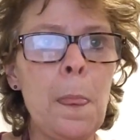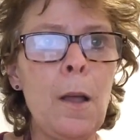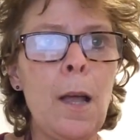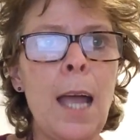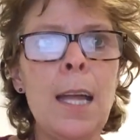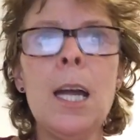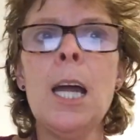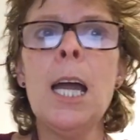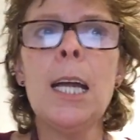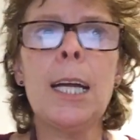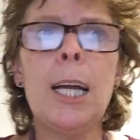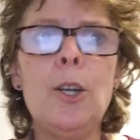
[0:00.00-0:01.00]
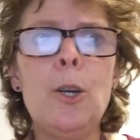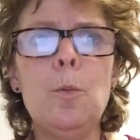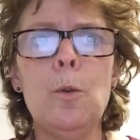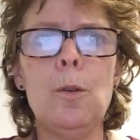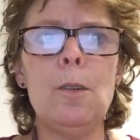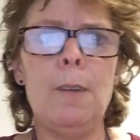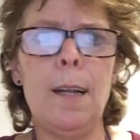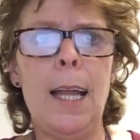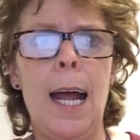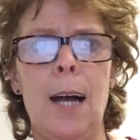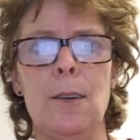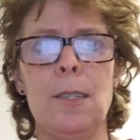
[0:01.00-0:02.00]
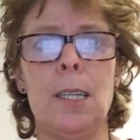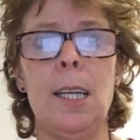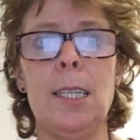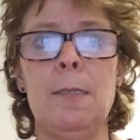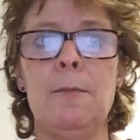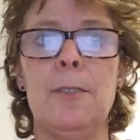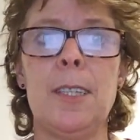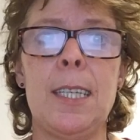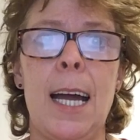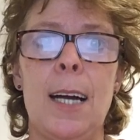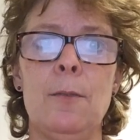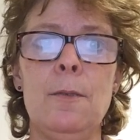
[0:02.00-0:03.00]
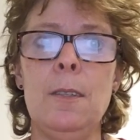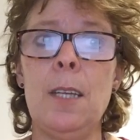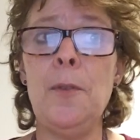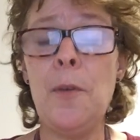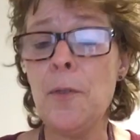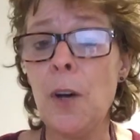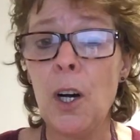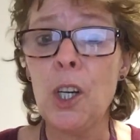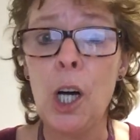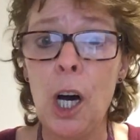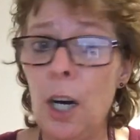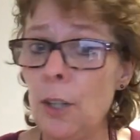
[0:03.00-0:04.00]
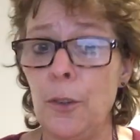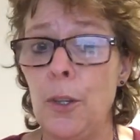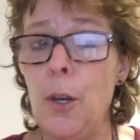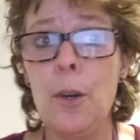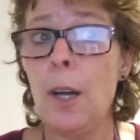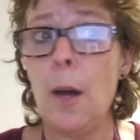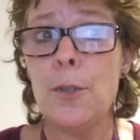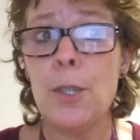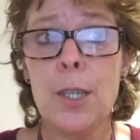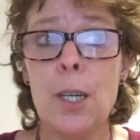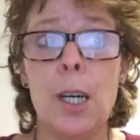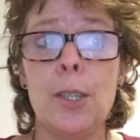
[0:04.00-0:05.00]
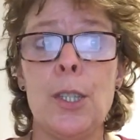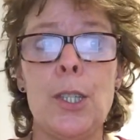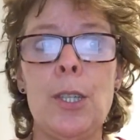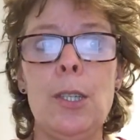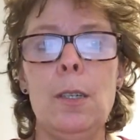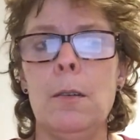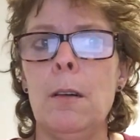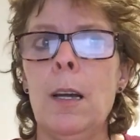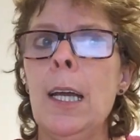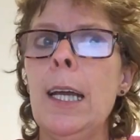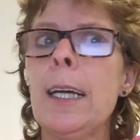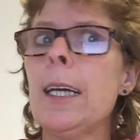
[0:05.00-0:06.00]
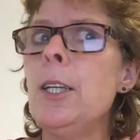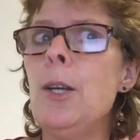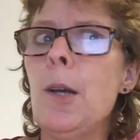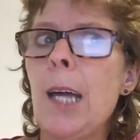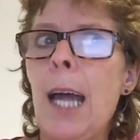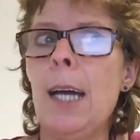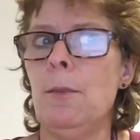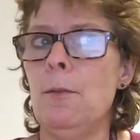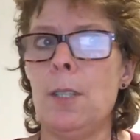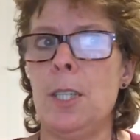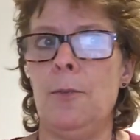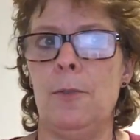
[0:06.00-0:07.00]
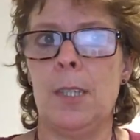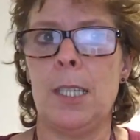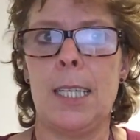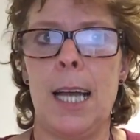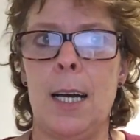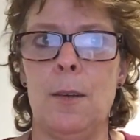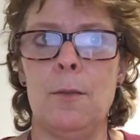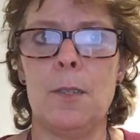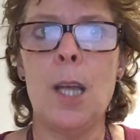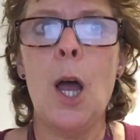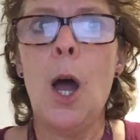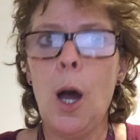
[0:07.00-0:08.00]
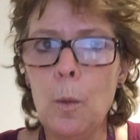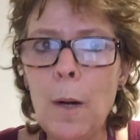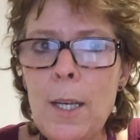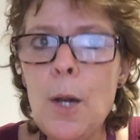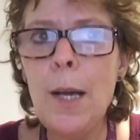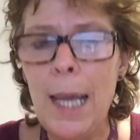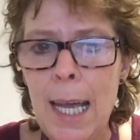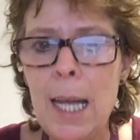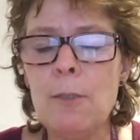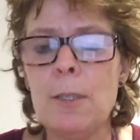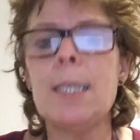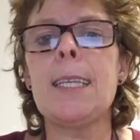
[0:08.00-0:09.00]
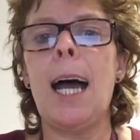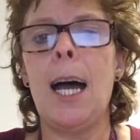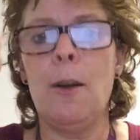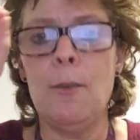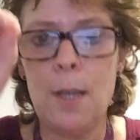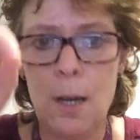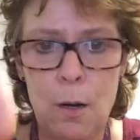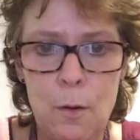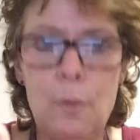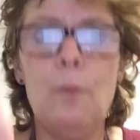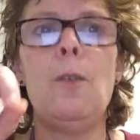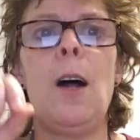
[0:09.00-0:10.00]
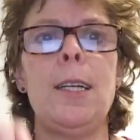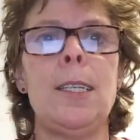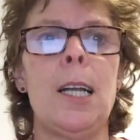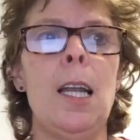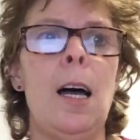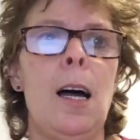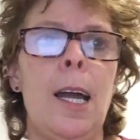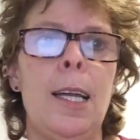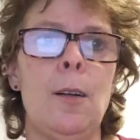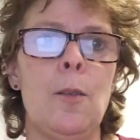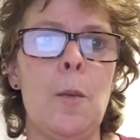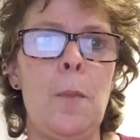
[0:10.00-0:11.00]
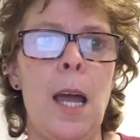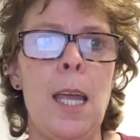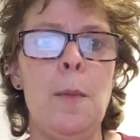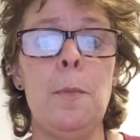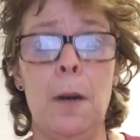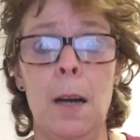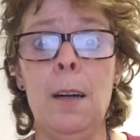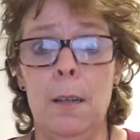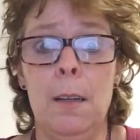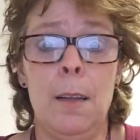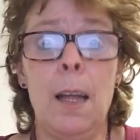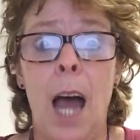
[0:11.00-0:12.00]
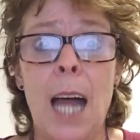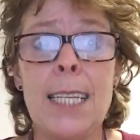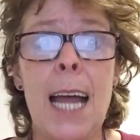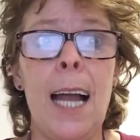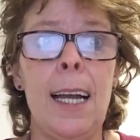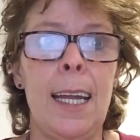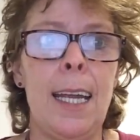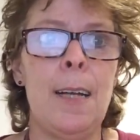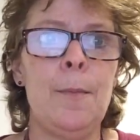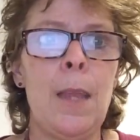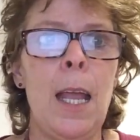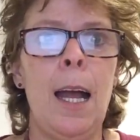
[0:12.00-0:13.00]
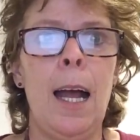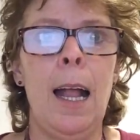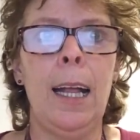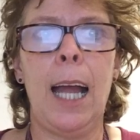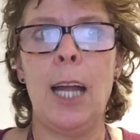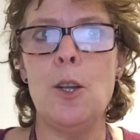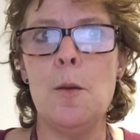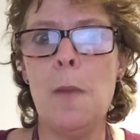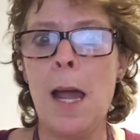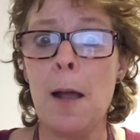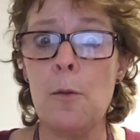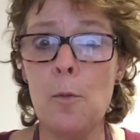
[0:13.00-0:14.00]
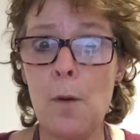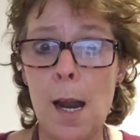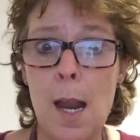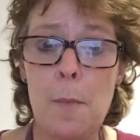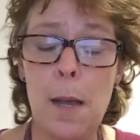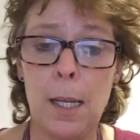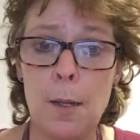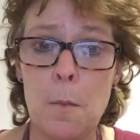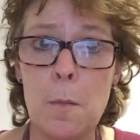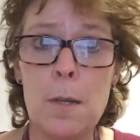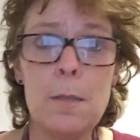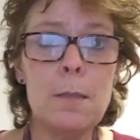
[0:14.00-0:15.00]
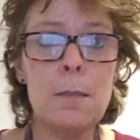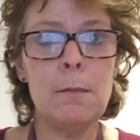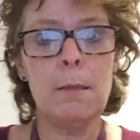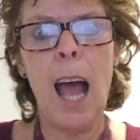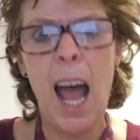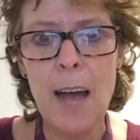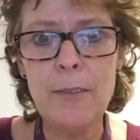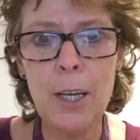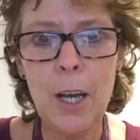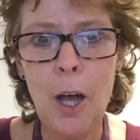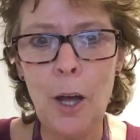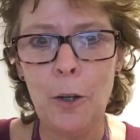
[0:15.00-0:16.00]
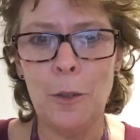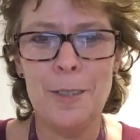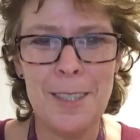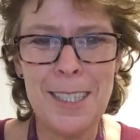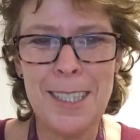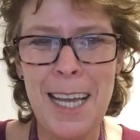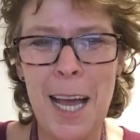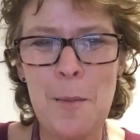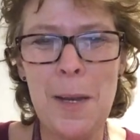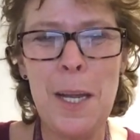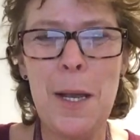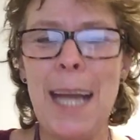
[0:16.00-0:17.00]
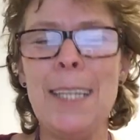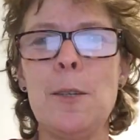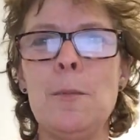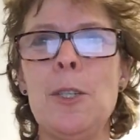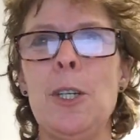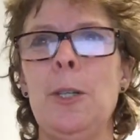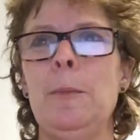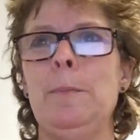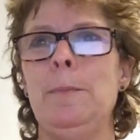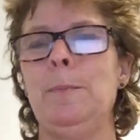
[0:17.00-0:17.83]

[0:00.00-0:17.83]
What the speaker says: Okay, can you walk around the house and listen for sounds? If you've got a garden, you could go into the garden too. Can you count different sounds? And when you hear a sound, write a line on the paper, a tally. Can you make really big numbers? Have a go. See how many you get up to.